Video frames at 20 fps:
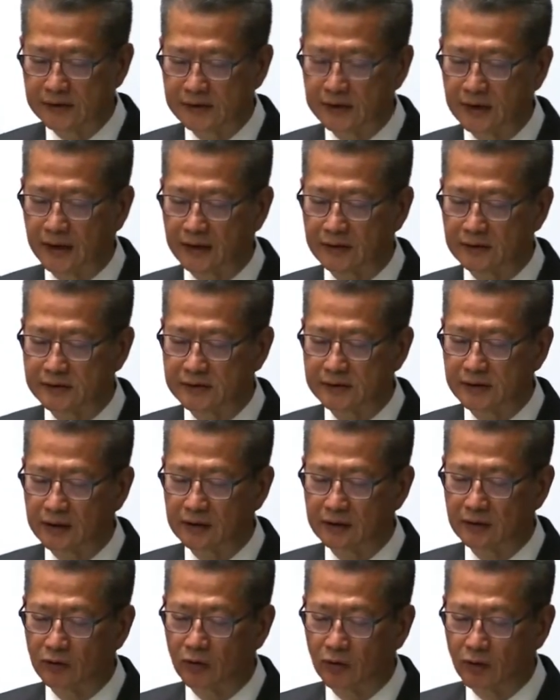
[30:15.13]
and setting
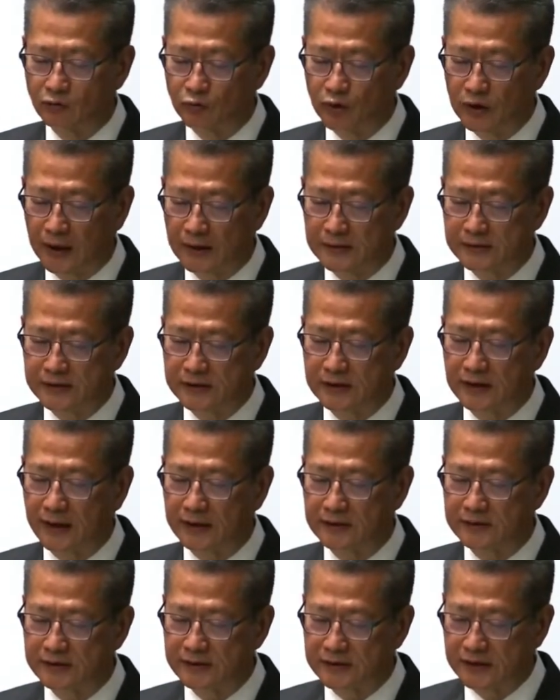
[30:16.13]
up smart production lines in
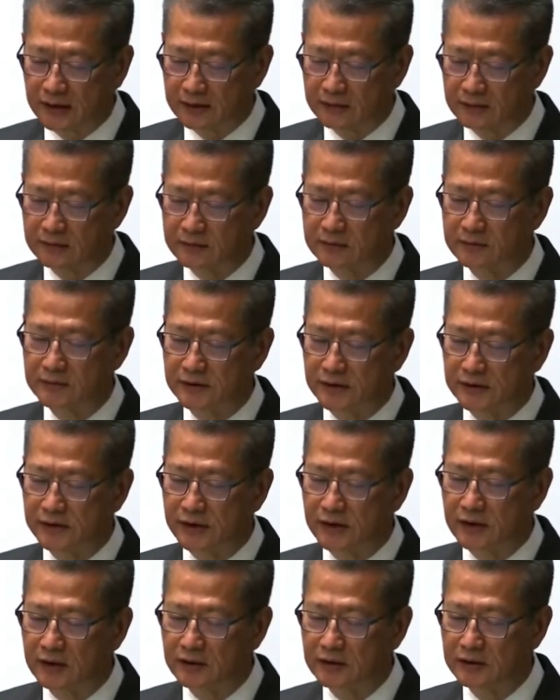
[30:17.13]
Hong Kong. This will
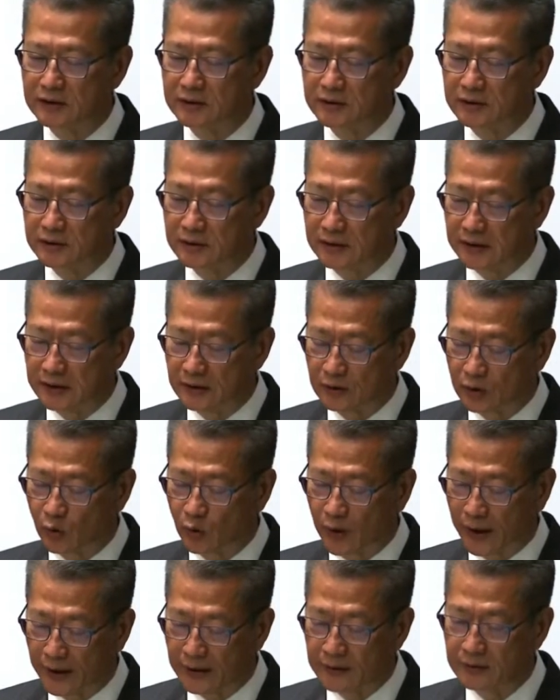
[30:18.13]
enable them to better
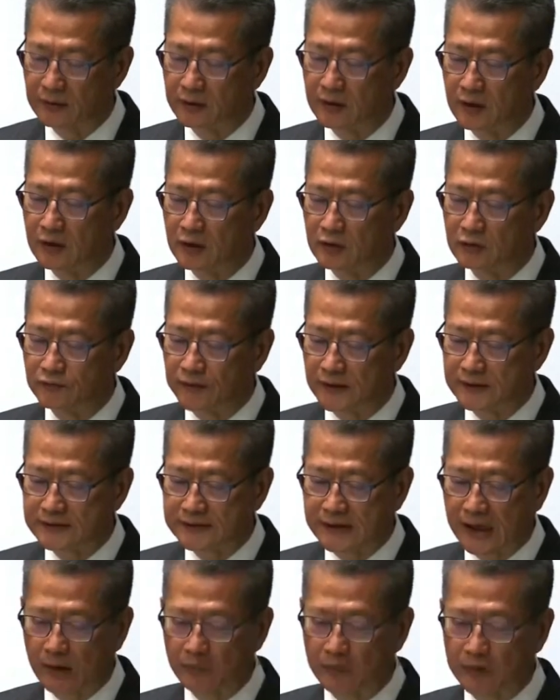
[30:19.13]
grasp the opportunities
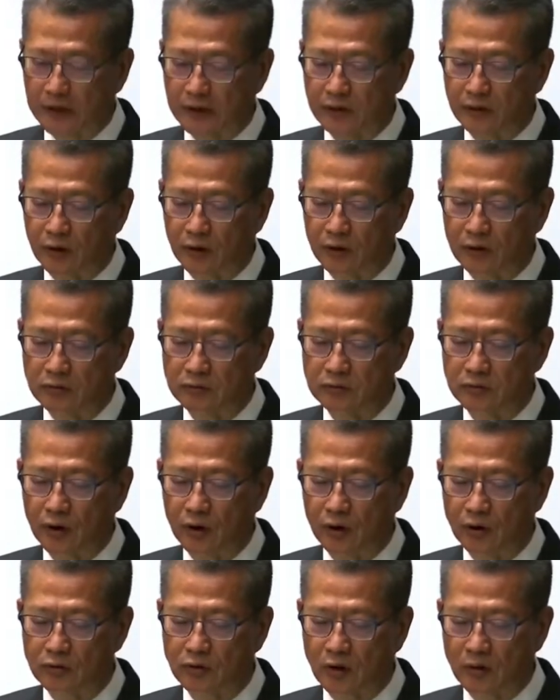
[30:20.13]
brought by the new
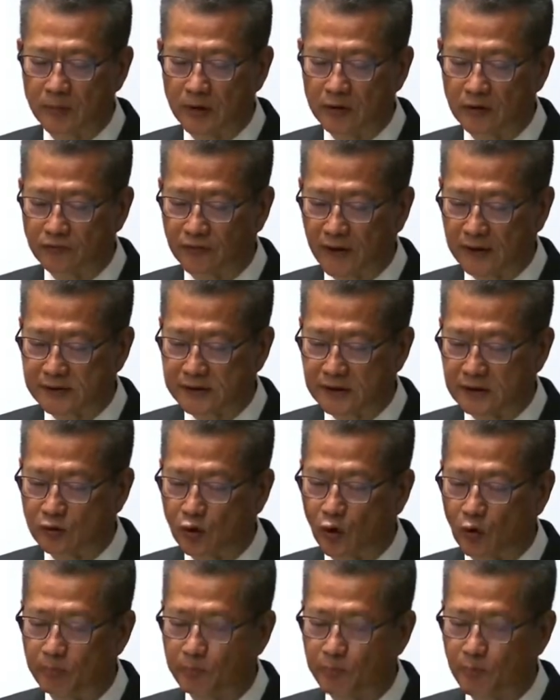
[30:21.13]
economy.
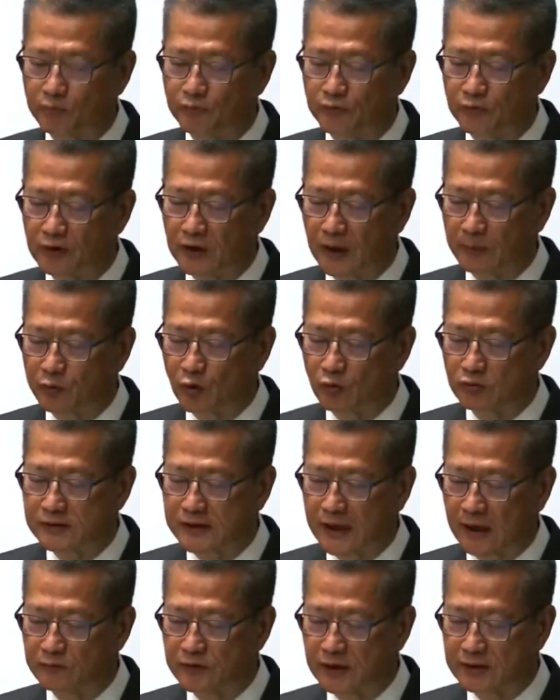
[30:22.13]
I will allocate a total
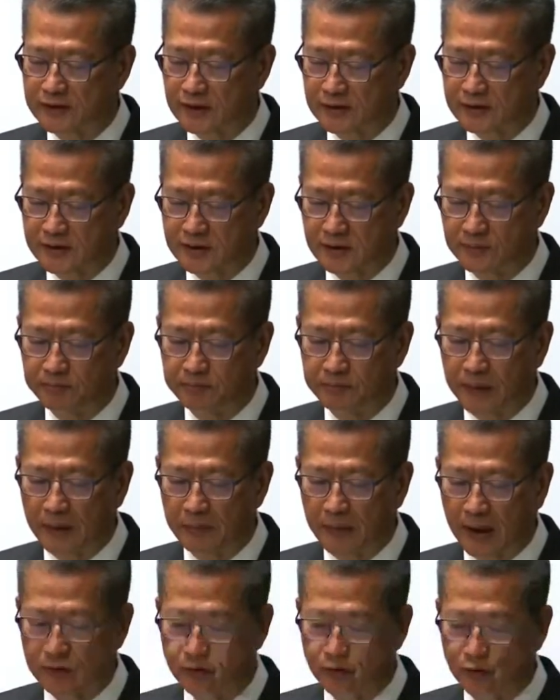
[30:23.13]
of
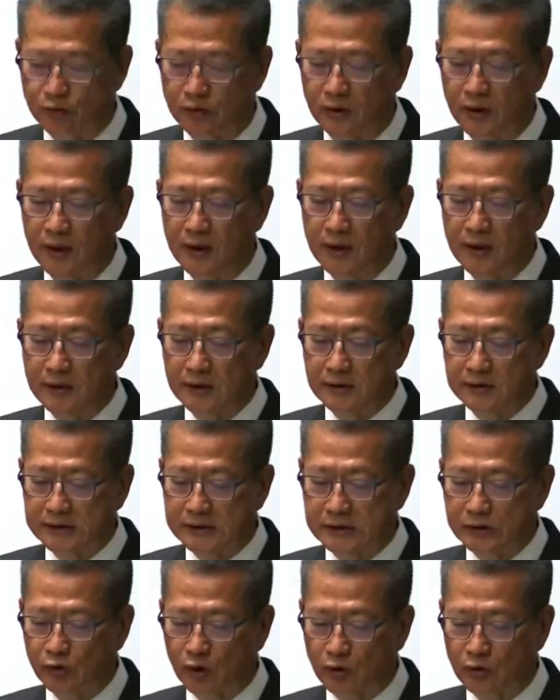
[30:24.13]
$375 million to the Hong
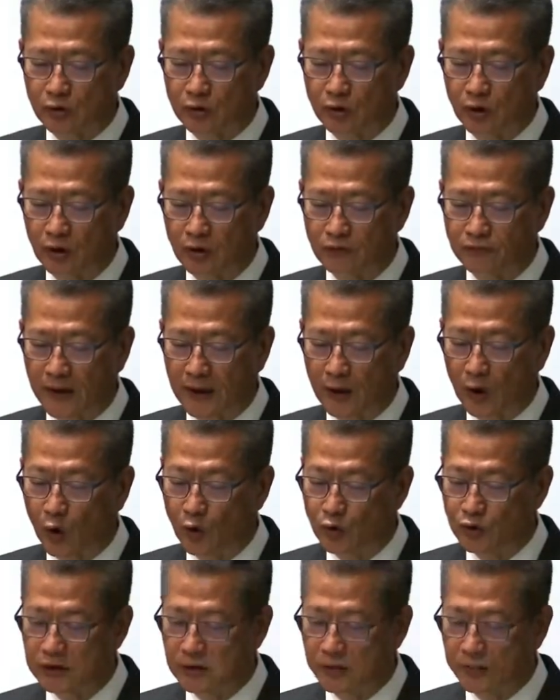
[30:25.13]
Kong Trade Development
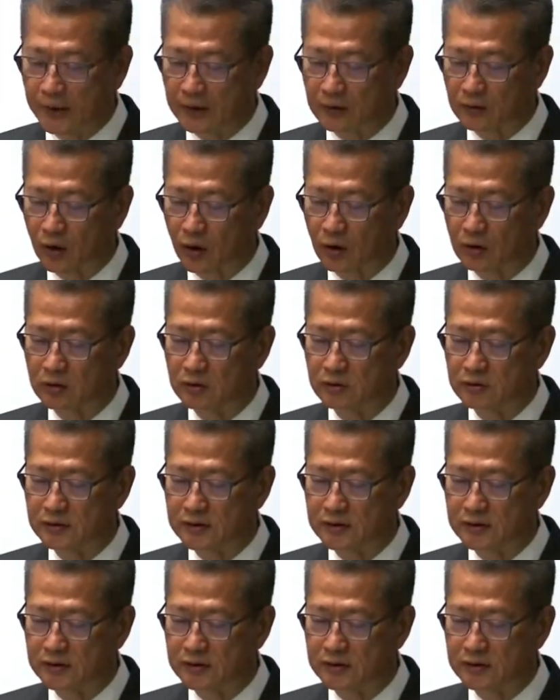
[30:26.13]
Council, TDC,